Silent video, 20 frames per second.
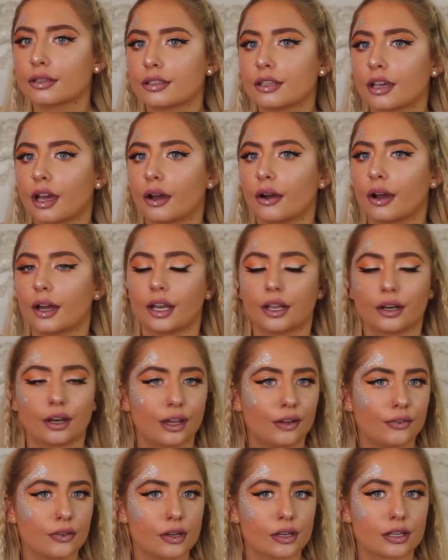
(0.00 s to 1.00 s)
So I don't
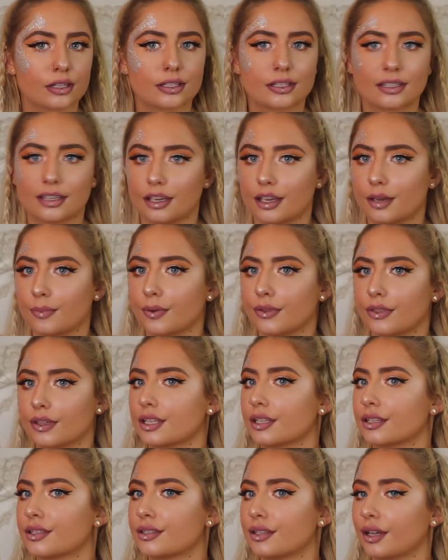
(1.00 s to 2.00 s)
know if you can see, but
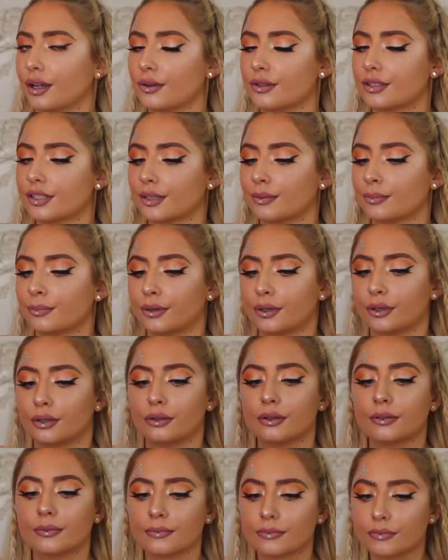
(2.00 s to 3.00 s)
this is so
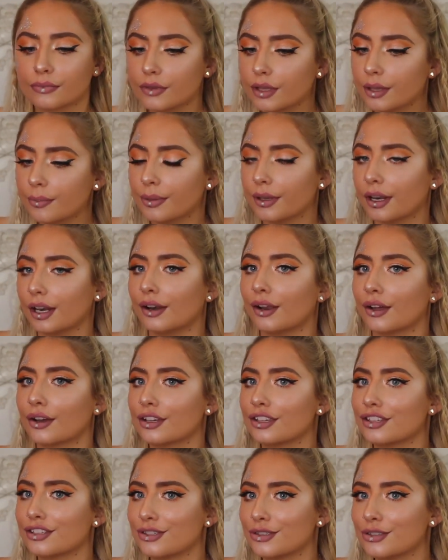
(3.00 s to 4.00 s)
simple. But it
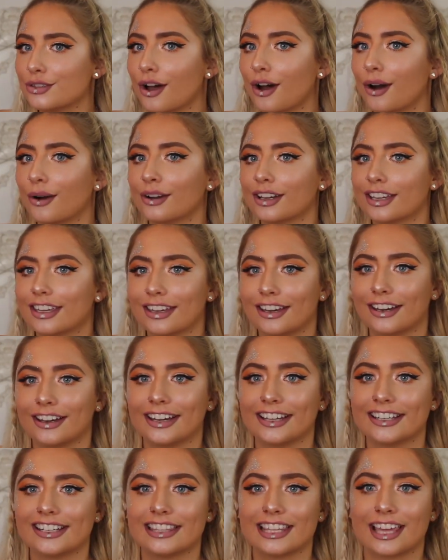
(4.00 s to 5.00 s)
looks so
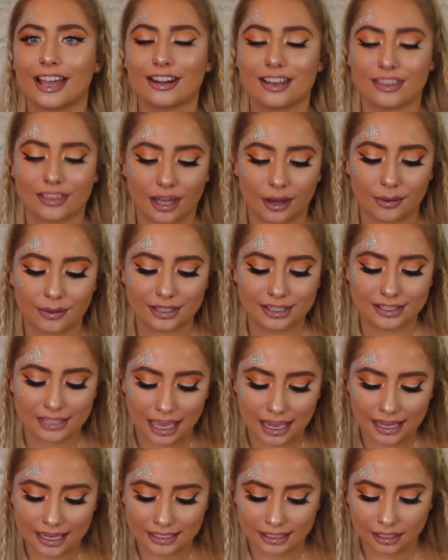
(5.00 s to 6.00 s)
good. The only thing I would
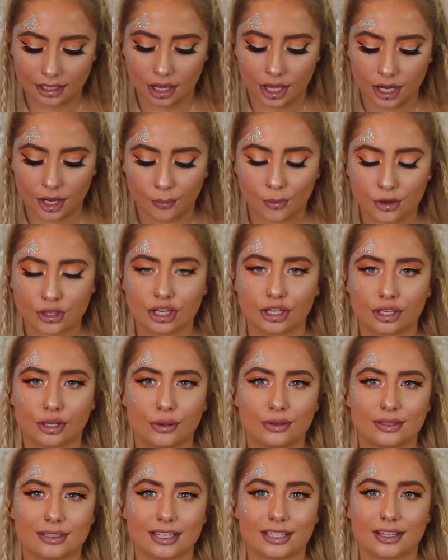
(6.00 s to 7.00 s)
say is I kind of wish I
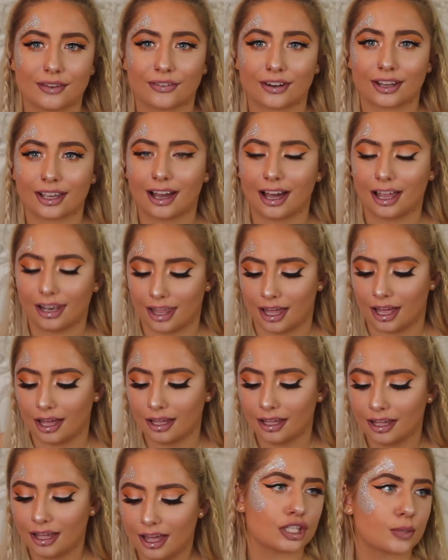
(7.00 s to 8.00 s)
used a different
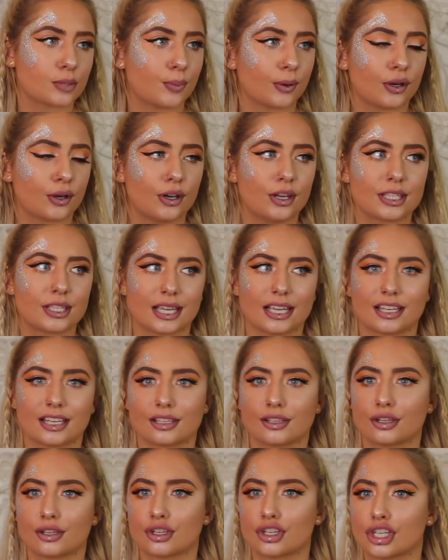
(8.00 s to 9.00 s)
color just because it
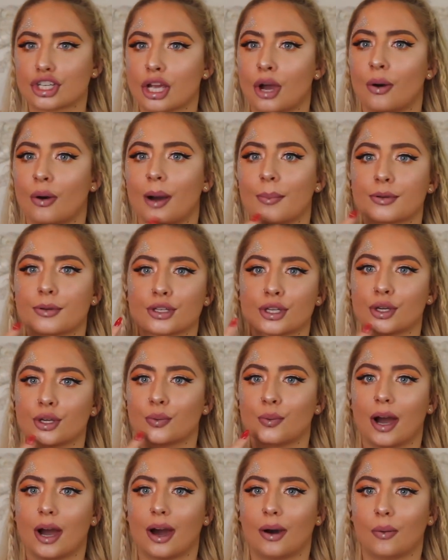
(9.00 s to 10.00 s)
doesn't show up
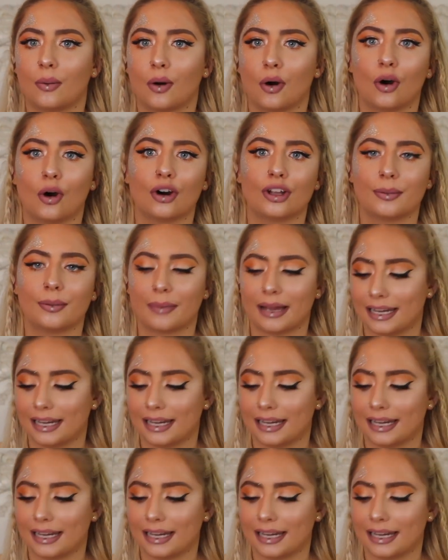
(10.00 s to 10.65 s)
too well on